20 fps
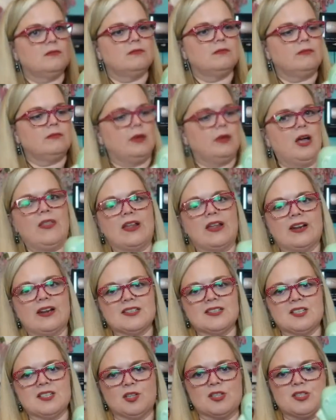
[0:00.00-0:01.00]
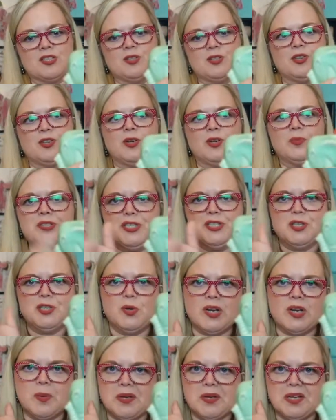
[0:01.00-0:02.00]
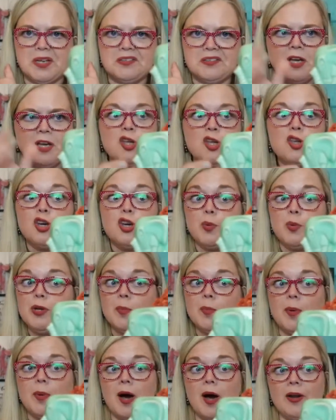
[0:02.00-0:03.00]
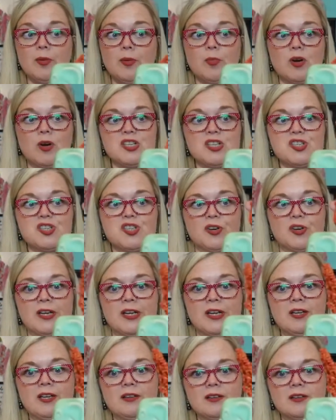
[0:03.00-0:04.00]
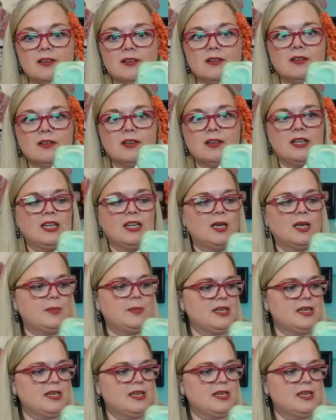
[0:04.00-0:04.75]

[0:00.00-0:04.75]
Well, that doesn't look too good, but you know what I mean. You could put a bottle brush tree in him.